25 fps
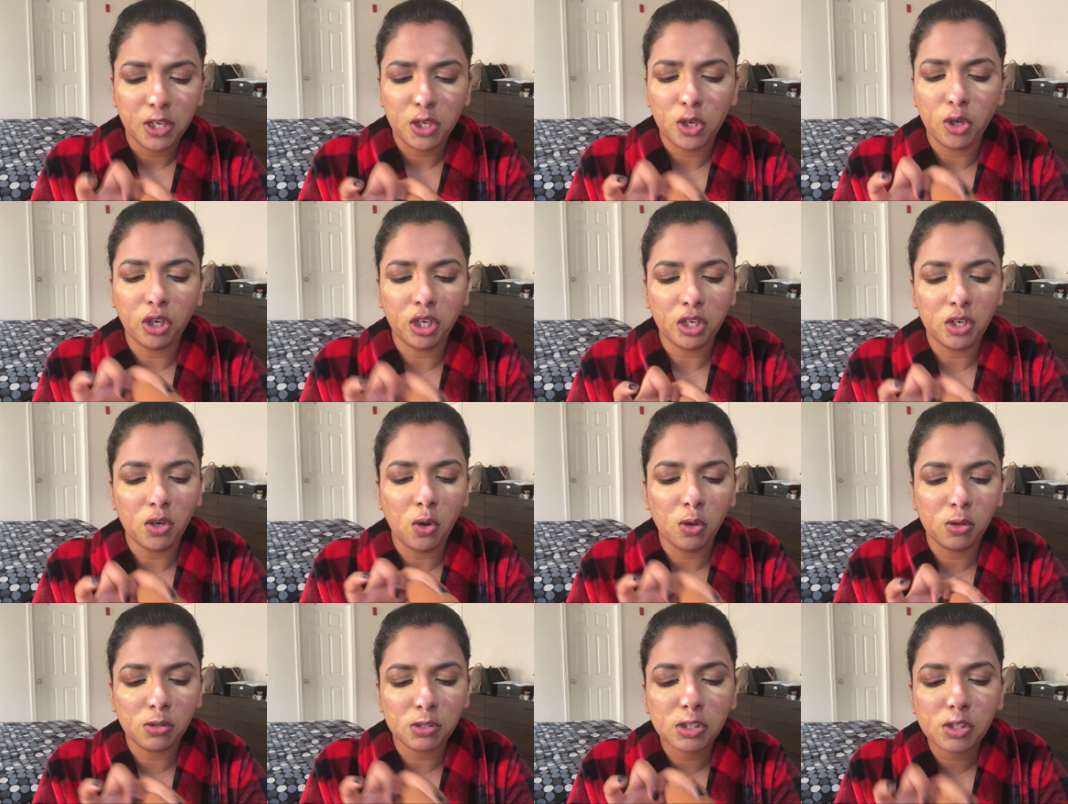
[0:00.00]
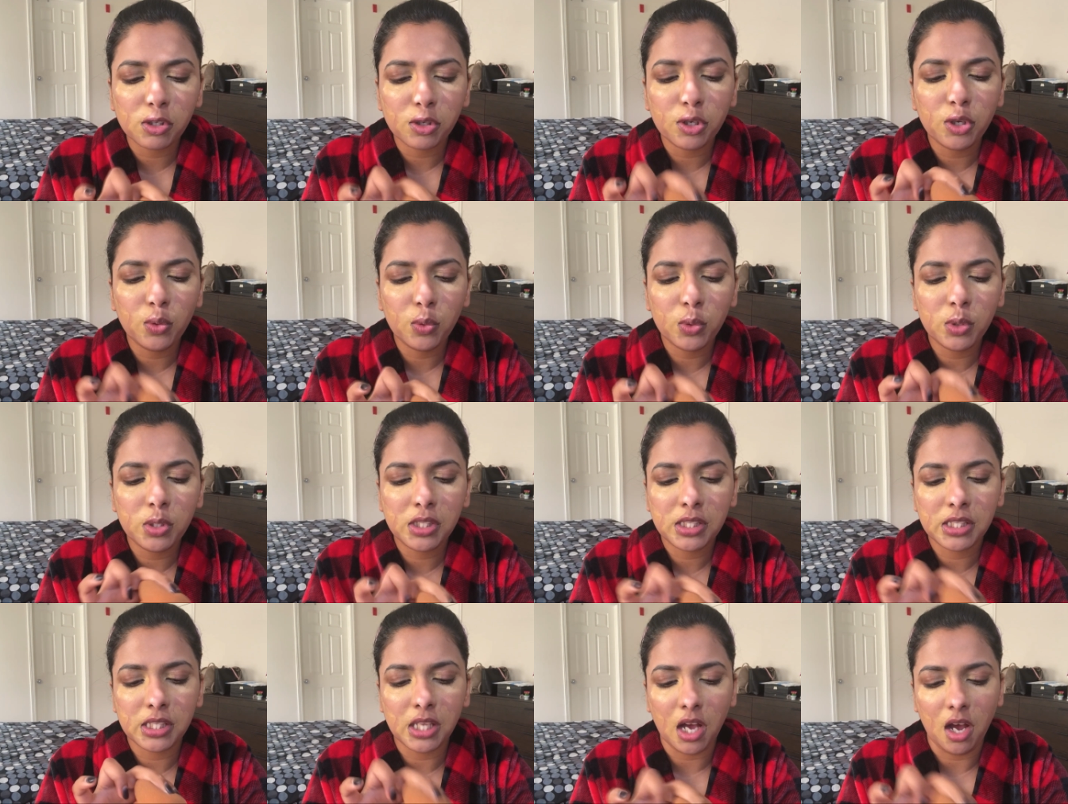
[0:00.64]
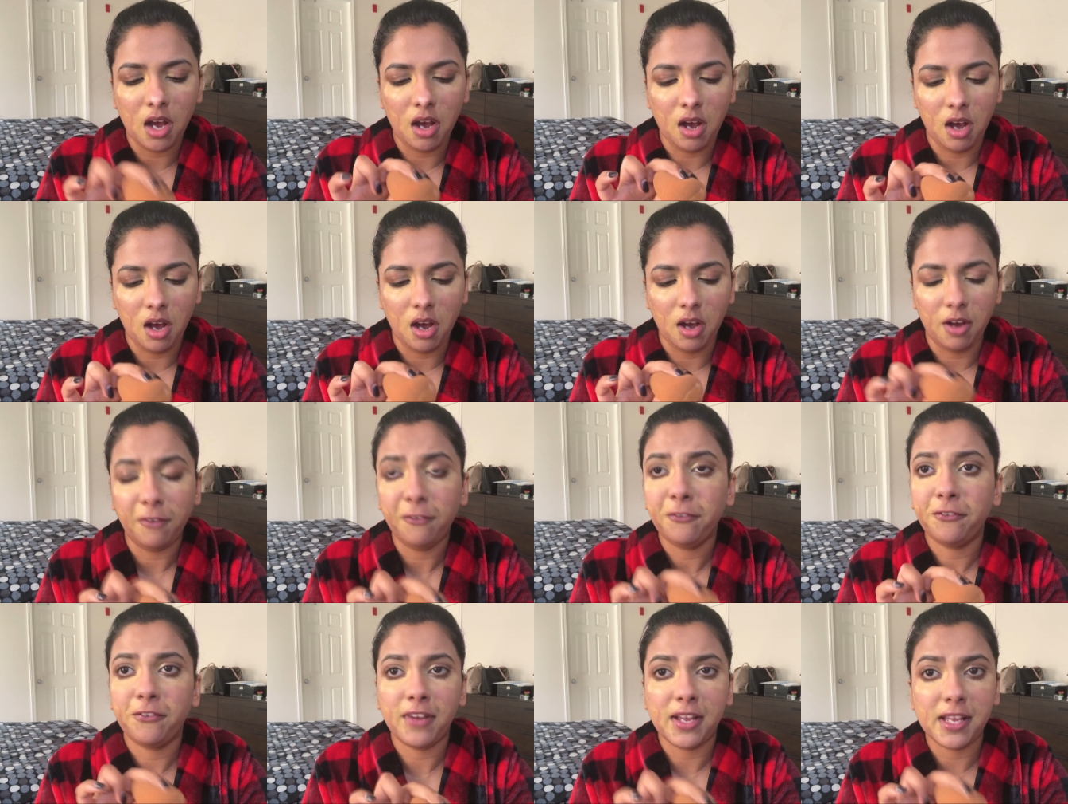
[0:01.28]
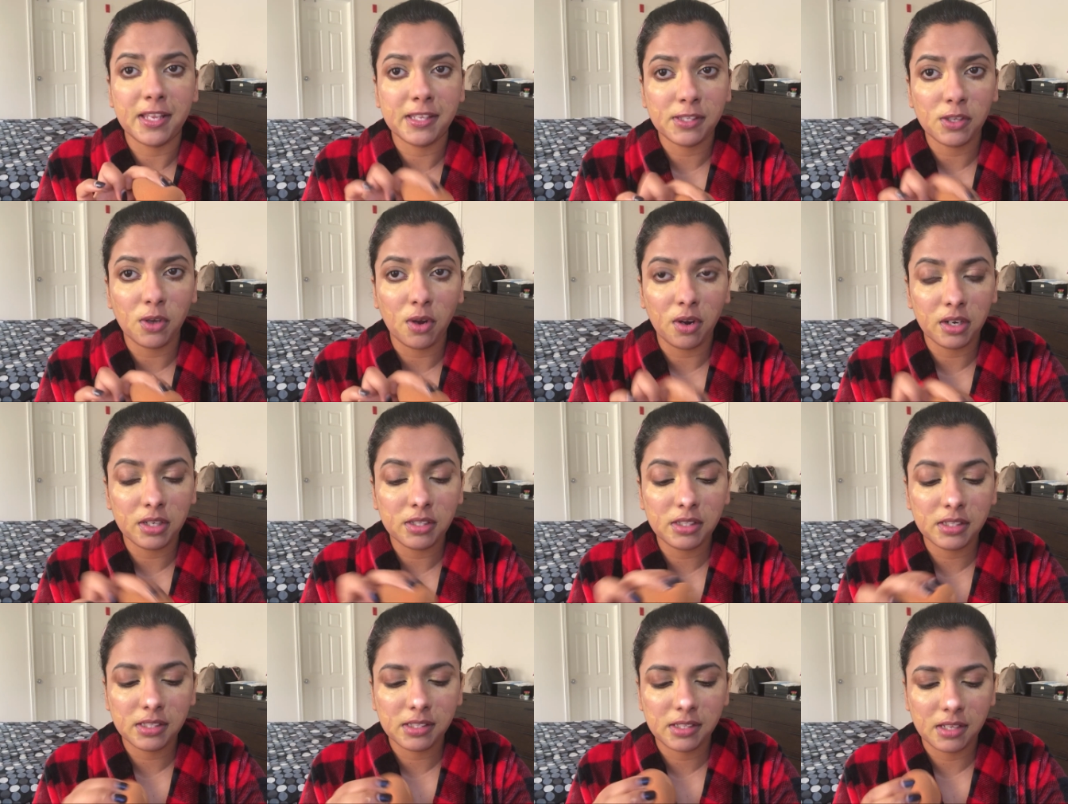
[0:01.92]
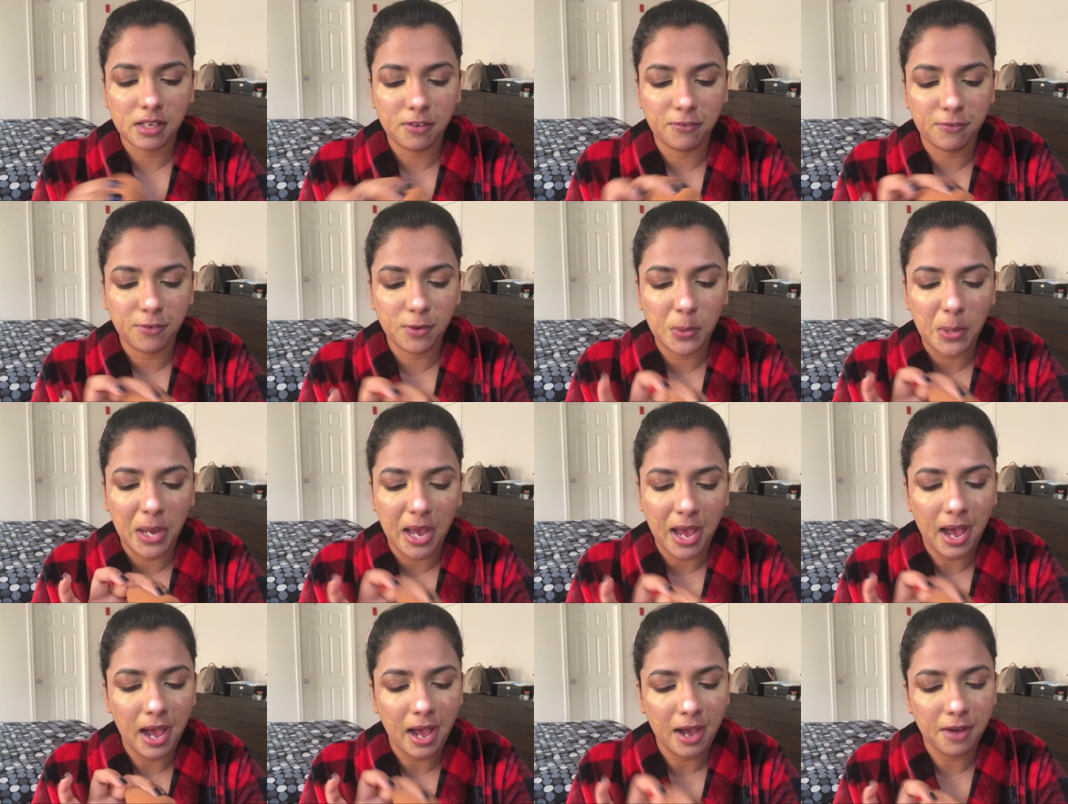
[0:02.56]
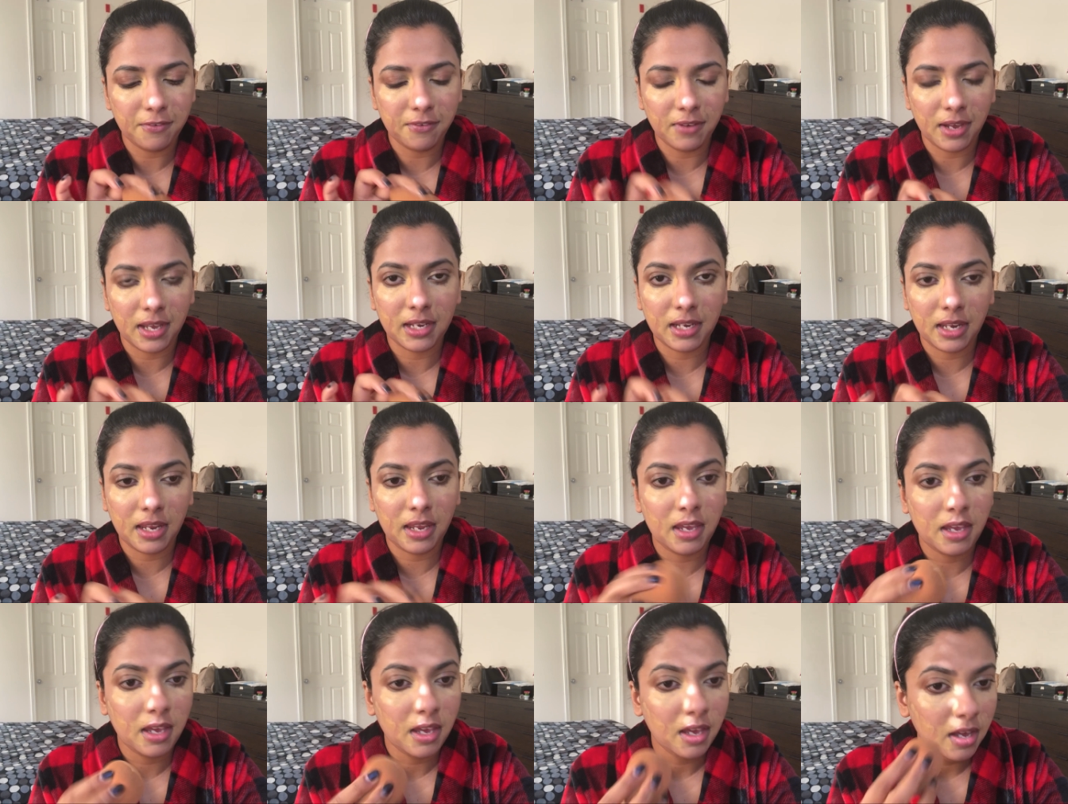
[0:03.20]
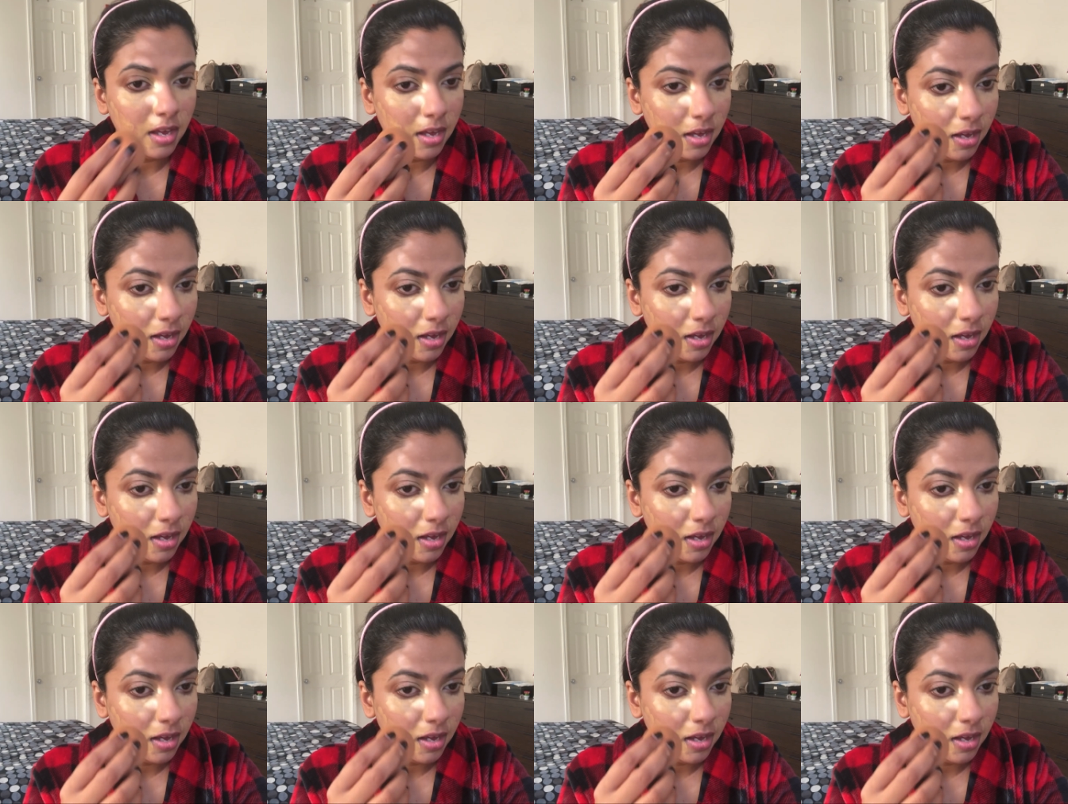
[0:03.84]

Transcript: You can also use face oils if you have any.